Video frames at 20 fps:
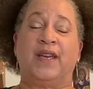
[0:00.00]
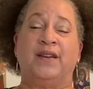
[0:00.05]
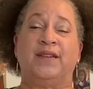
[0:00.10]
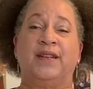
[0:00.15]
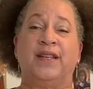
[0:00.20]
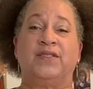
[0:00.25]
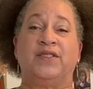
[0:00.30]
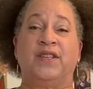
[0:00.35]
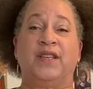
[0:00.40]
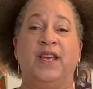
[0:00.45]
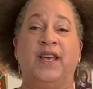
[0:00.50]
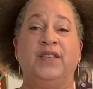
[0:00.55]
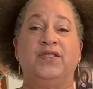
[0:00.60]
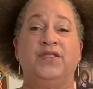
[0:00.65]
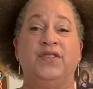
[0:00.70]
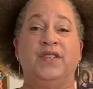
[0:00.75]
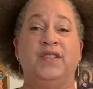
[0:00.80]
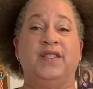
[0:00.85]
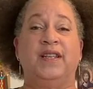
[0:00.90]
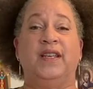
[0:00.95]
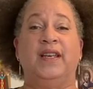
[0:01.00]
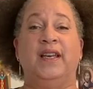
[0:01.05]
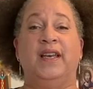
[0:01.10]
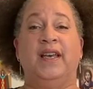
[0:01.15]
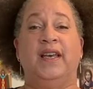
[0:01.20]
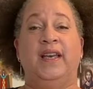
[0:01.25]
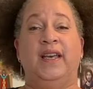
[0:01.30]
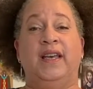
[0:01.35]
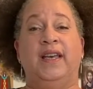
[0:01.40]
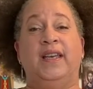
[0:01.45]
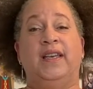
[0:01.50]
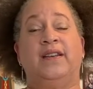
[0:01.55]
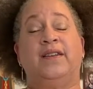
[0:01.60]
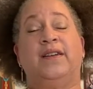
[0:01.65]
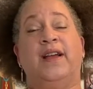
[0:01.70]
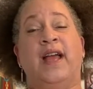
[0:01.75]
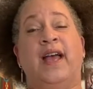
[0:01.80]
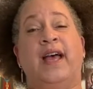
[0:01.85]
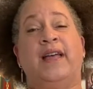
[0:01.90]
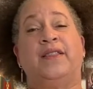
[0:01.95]
and Education here
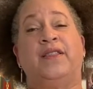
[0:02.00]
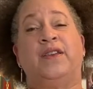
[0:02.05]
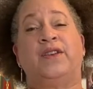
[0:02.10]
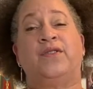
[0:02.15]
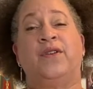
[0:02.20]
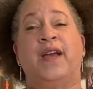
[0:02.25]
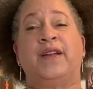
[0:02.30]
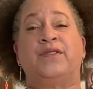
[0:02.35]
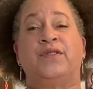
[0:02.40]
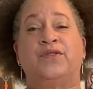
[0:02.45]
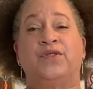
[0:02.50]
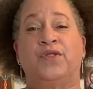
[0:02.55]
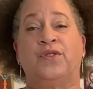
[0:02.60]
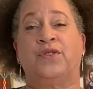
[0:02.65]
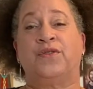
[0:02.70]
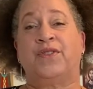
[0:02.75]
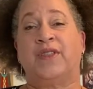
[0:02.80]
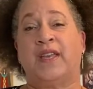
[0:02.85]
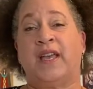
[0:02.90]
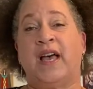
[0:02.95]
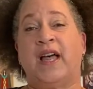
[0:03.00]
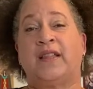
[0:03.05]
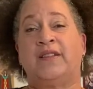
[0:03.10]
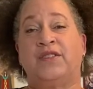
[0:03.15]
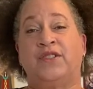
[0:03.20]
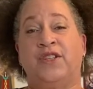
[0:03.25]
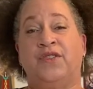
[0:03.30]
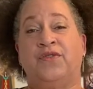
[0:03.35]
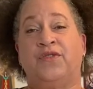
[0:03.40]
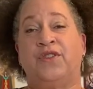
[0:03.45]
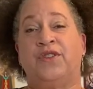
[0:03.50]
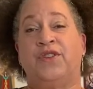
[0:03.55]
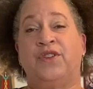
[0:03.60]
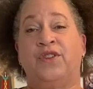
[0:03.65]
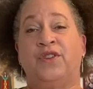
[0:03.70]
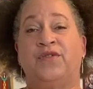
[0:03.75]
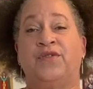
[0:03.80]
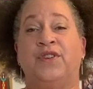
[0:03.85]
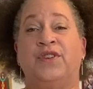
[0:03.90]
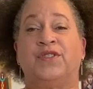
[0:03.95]
at the Graduate School of Theology for the
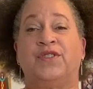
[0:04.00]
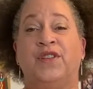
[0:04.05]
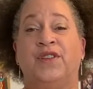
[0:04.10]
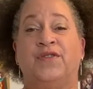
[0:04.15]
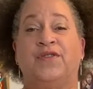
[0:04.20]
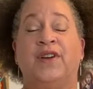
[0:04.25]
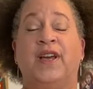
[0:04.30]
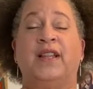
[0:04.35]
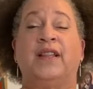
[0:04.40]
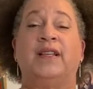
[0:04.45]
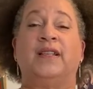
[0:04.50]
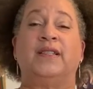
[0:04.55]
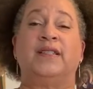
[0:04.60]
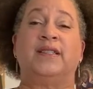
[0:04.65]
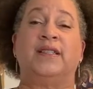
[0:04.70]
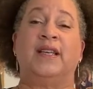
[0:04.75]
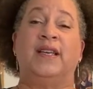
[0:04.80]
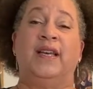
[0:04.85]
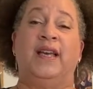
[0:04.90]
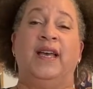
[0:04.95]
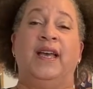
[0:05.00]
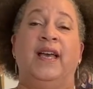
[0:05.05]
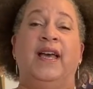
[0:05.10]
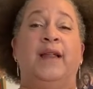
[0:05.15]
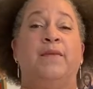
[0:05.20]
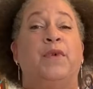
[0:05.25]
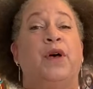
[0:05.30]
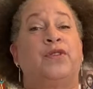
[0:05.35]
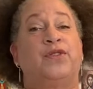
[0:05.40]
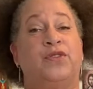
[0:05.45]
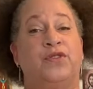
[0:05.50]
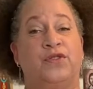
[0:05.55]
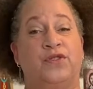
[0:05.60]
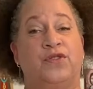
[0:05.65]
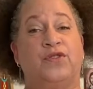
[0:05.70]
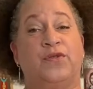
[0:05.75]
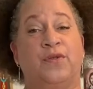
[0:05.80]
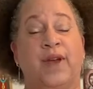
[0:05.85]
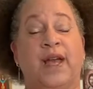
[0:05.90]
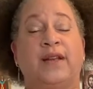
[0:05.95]
University of Redlands. I'm also the
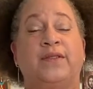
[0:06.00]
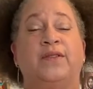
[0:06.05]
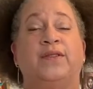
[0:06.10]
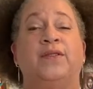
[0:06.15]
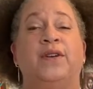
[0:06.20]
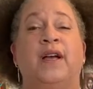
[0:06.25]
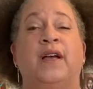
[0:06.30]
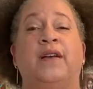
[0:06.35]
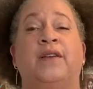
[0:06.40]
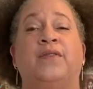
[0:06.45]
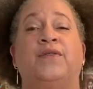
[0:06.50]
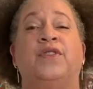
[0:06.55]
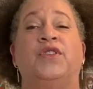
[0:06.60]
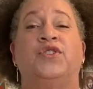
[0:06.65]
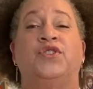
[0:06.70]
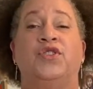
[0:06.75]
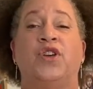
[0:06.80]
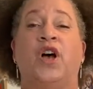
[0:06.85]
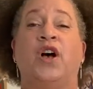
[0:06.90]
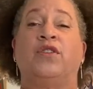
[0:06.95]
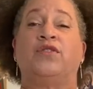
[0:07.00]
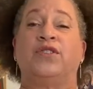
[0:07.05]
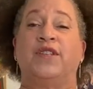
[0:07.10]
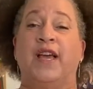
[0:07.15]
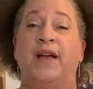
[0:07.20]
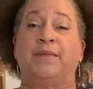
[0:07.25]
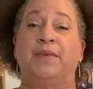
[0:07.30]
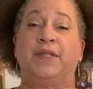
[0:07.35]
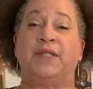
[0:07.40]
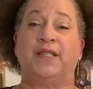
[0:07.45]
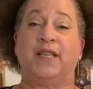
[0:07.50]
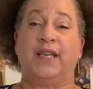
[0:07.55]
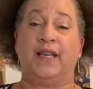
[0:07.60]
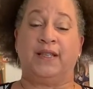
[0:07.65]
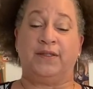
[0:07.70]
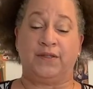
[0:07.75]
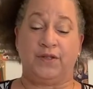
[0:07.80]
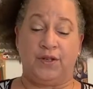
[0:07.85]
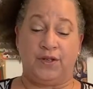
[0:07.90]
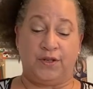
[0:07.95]
Director of the Shaw Chaplaincy
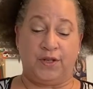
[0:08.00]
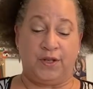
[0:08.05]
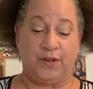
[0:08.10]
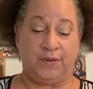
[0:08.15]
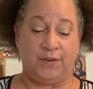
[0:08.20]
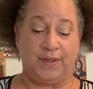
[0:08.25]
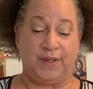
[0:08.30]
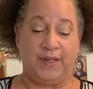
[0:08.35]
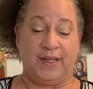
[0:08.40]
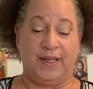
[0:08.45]
Institute.